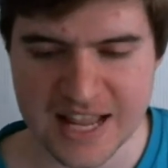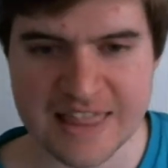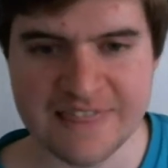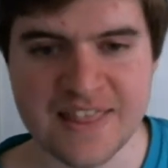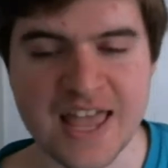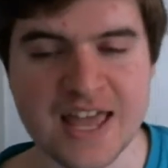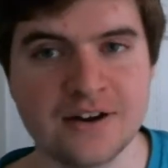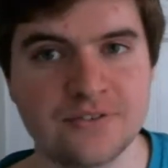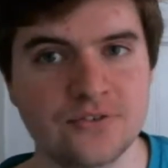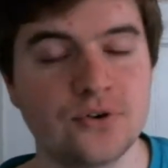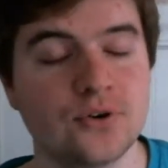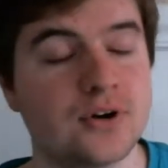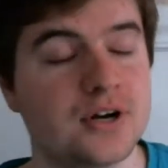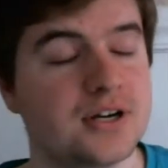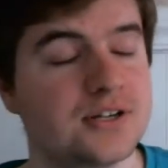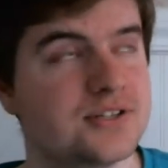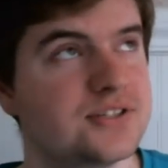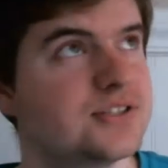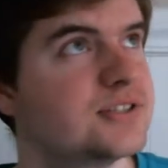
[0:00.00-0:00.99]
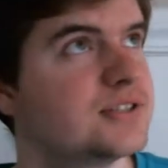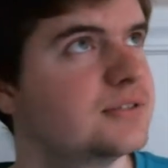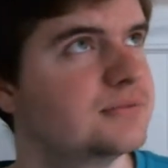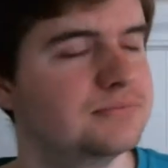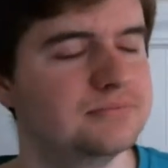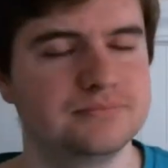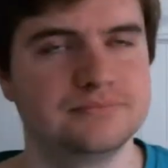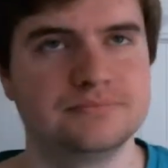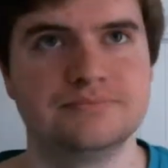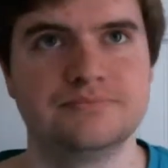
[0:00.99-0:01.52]
And then, of course,
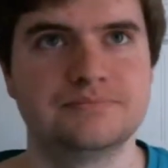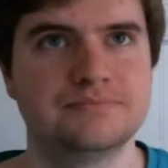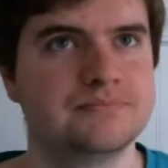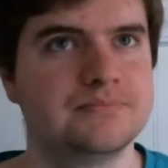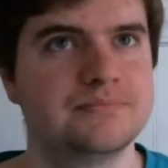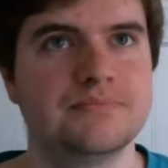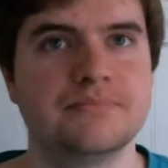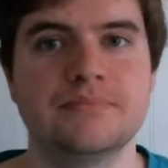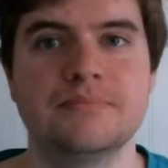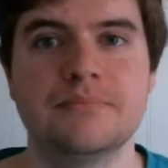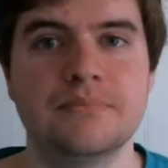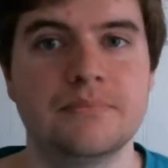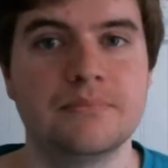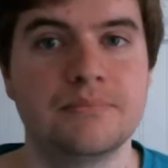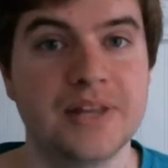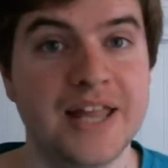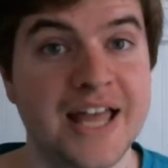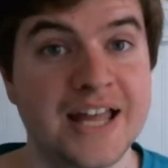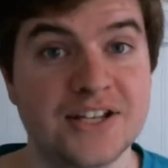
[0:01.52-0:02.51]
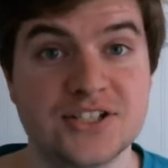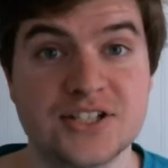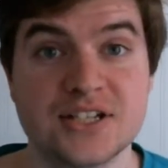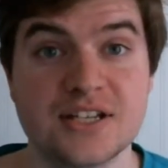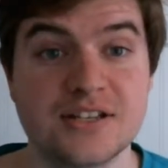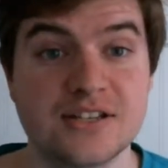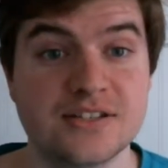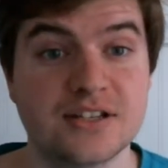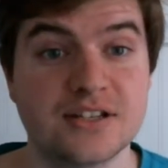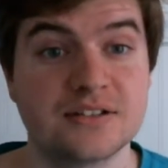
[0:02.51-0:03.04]
Blanche
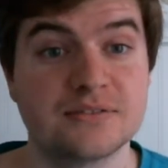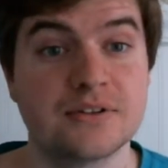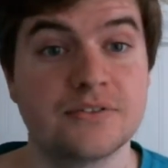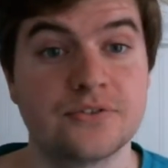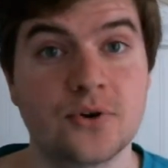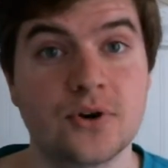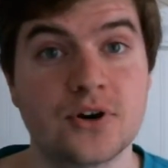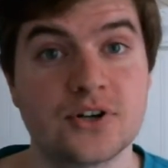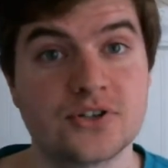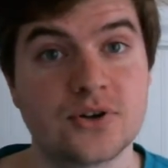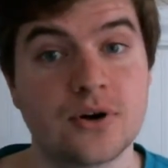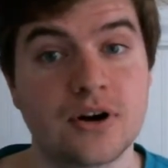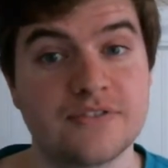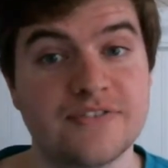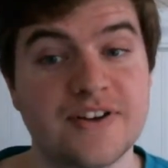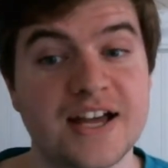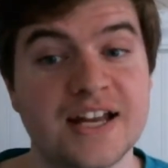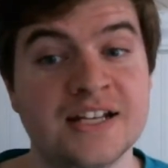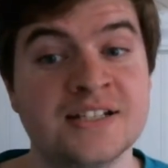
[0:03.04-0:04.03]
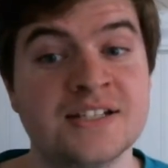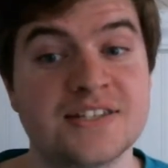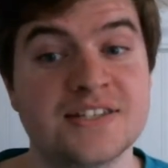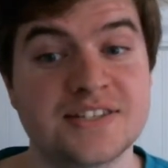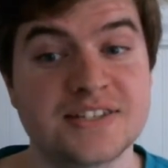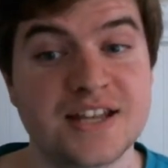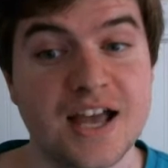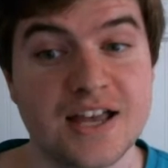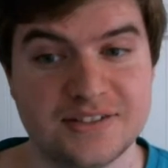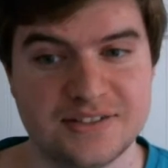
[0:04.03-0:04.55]
is, of course, horrified and
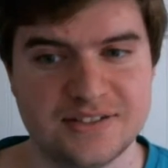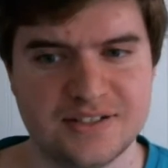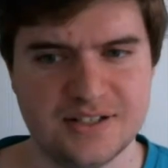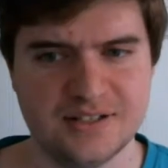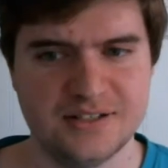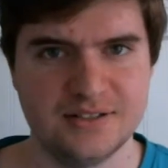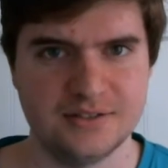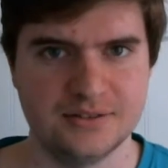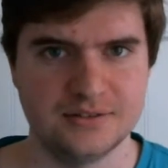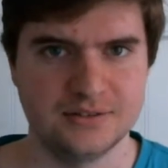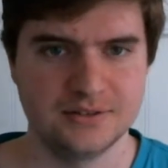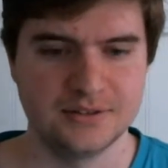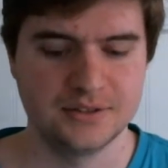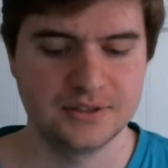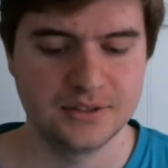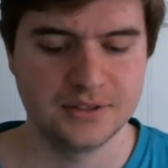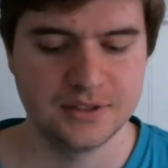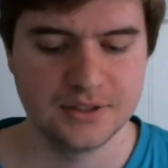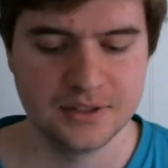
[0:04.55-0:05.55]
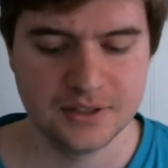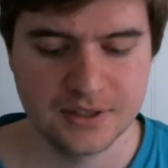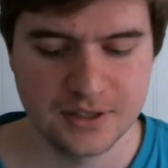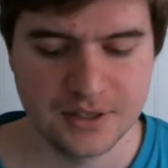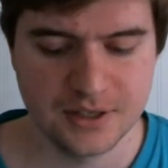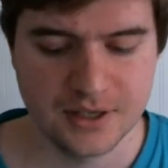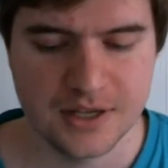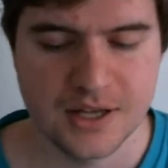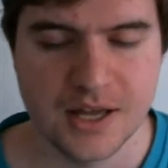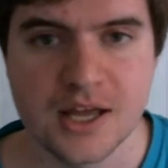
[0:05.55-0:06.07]
disgusted.
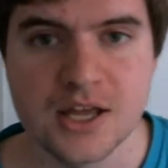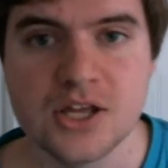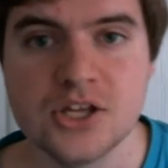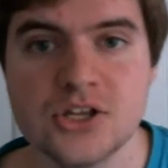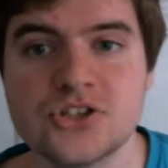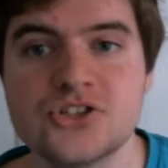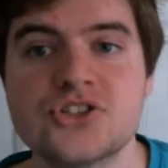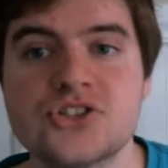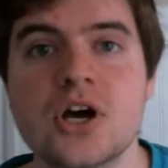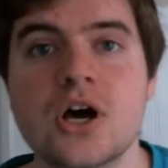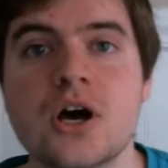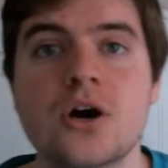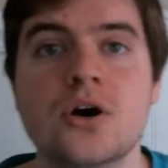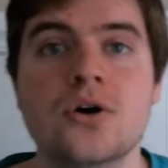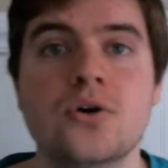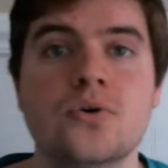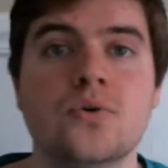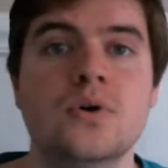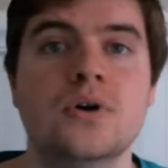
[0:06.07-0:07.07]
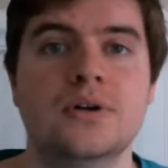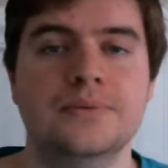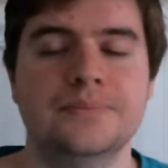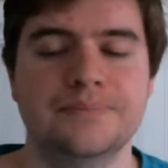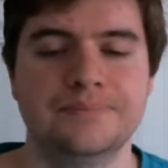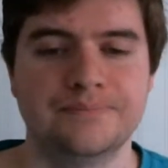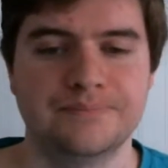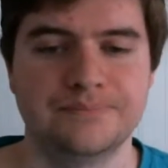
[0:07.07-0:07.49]
So,